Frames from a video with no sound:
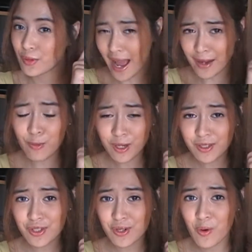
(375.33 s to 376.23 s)
I want
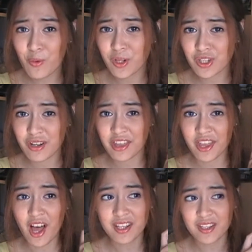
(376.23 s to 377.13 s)
to know what your
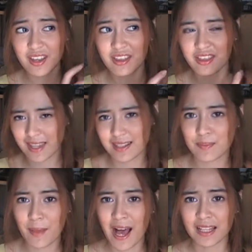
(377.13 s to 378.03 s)
thoughts on this
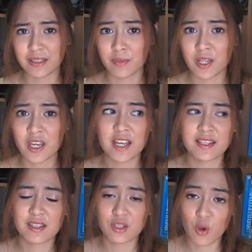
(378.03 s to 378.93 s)
palette because
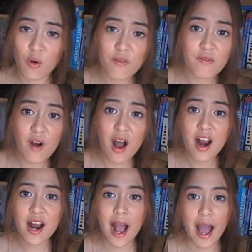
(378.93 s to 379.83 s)
so far
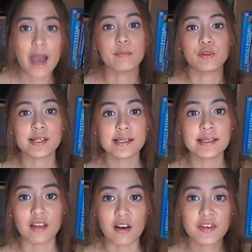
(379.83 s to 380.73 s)
I'm really
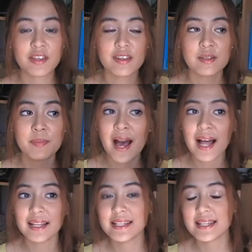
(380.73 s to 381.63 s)
loving this
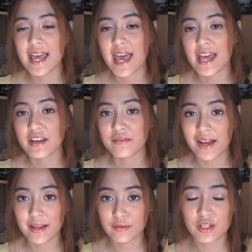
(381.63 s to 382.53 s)
palette and I
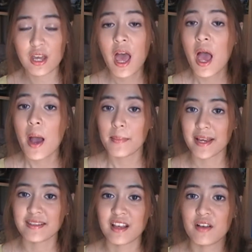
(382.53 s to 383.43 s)
found
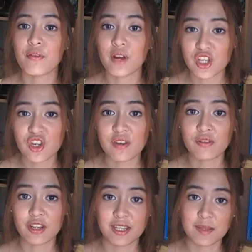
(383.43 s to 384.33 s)
myself reaching
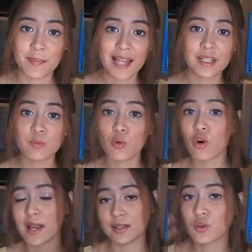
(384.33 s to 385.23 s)
for this palette more
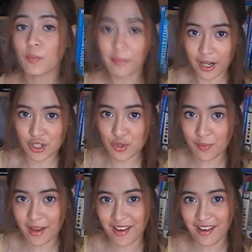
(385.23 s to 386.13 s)
as compared to
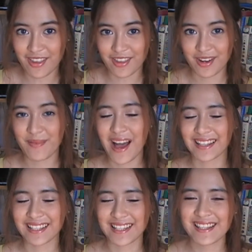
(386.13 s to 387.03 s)
my other
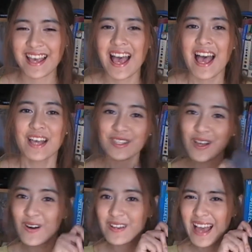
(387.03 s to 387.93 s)
palettes. So
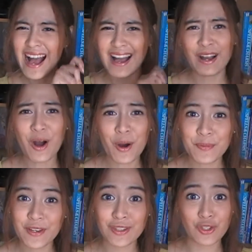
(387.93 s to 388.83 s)
yeah, I hope
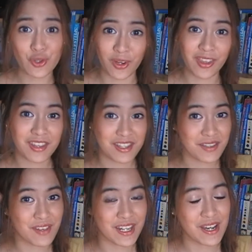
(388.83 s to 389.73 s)
you enjoyed this
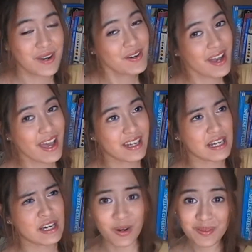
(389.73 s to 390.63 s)
video and
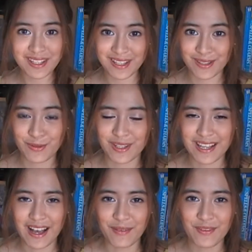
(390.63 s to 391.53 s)
I hope that this was
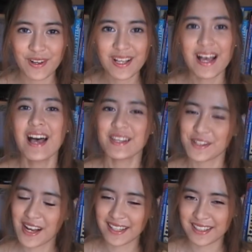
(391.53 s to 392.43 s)
helpful. So
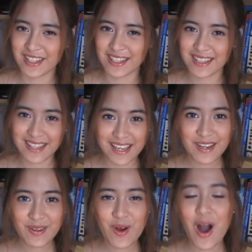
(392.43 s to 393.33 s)
I'll just see
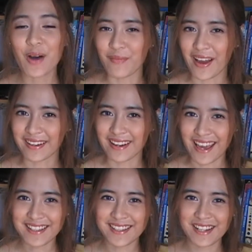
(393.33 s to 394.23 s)
you on my
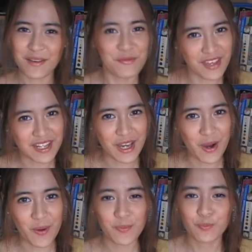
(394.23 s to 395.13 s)
next
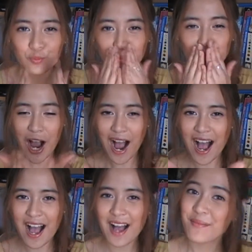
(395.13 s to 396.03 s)
video.
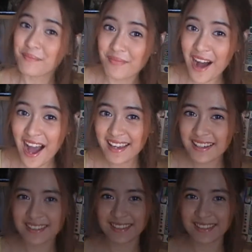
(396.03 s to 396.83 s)
Bye!